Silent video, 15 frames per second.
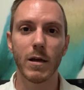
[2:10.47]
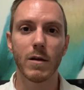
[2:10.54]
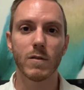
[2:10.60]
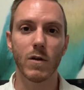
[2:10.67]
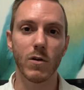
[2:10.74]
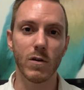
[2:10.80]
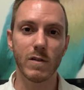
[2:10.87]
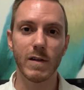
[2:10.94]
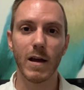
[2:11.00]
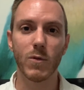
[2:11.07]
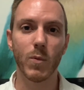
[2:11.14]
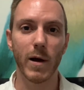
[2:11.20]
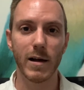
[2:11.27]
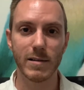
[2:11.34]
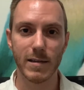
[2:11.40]
So New South
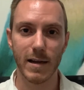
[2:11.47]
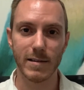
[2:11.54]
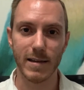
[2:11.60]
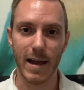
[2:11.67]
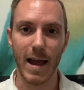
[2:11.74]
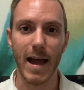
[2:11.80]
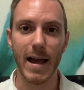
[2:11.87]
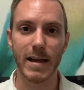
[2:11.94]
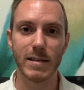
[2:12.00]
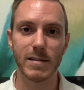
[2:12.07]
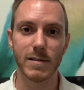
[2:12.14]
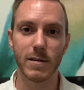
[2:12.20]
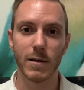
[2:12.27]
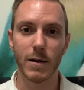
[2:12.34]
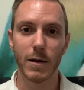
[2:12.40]
Wales has
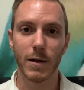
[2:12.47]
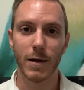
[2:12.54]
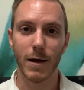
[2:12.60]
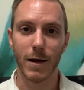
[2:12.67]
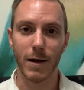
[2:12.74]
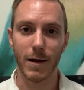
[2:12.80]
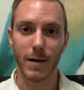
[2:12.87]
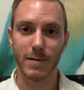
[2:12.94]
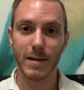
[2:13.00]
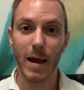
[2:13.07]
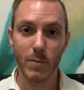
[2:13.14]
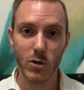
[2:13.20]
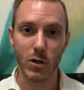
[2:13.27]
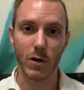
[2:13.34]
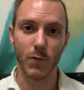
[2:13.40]
axed
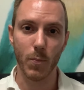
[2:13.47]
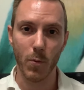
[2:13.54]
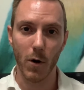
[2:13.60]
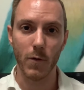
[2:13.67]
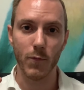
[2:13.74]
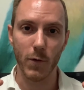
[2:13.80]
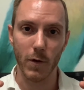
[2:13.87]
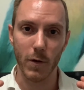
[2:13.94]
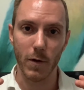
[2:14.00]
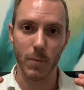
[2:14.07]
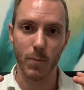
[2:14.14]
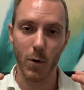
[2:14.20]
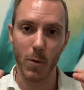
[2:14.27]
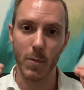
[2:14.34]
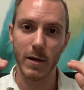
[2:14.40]
stamp duty for
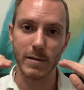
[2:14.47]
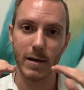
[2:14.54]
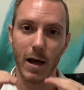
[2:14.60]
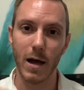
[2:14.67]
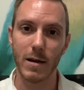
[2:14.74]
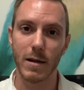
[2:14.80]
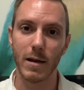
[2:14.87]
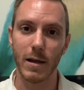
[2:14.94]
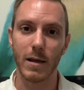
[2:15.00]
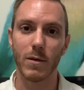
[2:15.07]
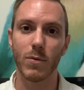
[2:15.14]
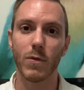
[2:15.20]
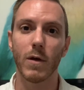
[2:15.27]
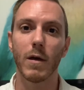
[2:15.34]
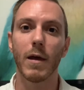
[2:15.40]
properties
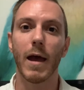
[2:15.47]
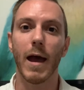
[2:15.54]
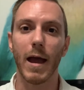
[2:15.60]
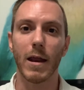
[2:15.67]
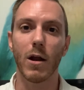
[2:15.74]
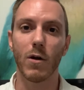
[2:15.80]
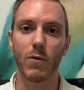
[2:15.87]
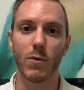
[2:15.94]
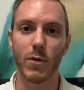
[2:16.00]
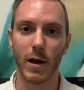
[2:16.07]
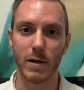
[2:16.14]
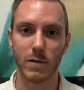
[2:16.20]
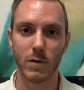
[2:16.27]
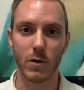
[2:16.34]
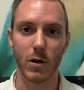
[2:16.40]
underneath
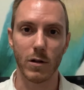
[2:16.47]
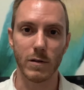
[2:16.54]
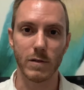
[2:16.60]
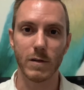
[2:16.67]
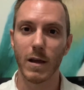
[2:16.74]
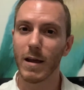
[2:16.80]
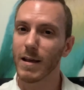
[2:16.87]
$800,000.